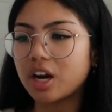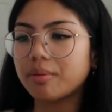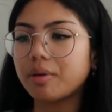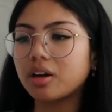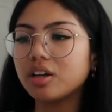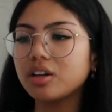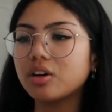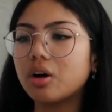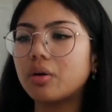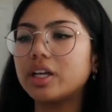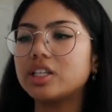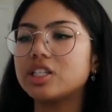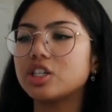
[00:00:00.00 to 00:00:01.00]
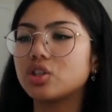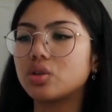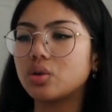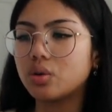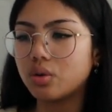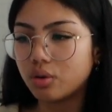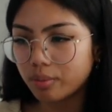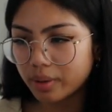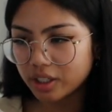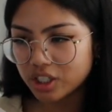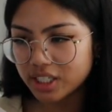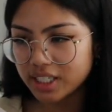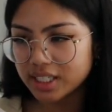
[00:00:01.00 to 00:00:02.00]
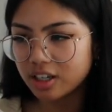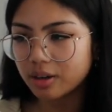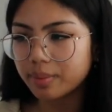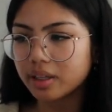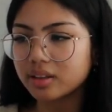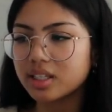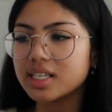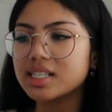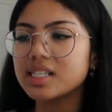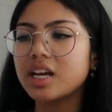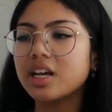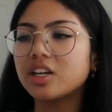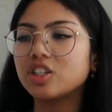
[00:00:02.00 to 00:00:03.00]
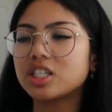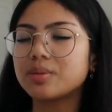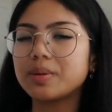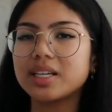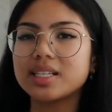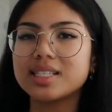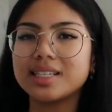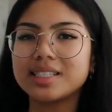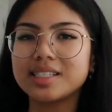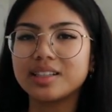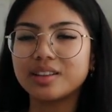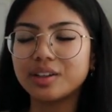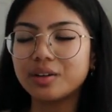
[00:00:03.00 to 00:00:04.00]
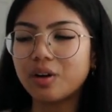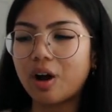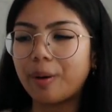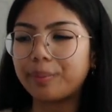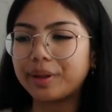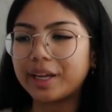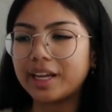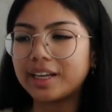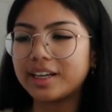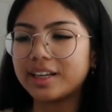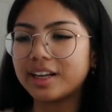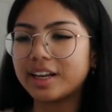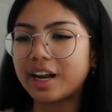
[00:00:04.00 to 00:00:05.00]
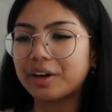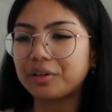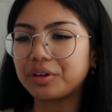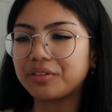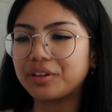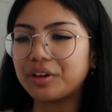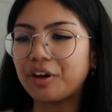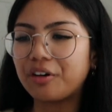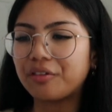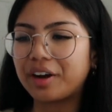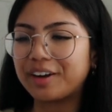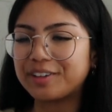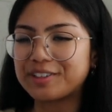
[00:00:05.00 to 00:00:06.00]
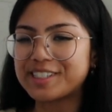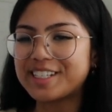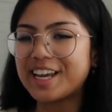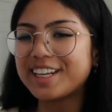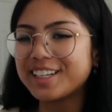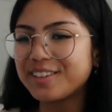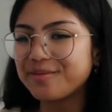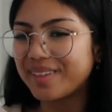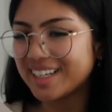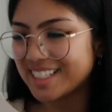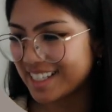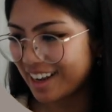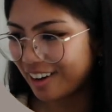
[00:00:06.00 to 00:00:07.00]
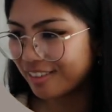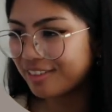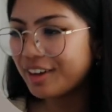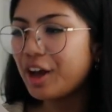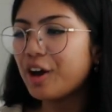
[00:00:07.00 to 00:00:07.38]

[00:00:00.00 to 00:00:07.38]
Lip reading: I'm not going to go into too much detail about this just because it's a little complicated and I don't even know if I understand it myself,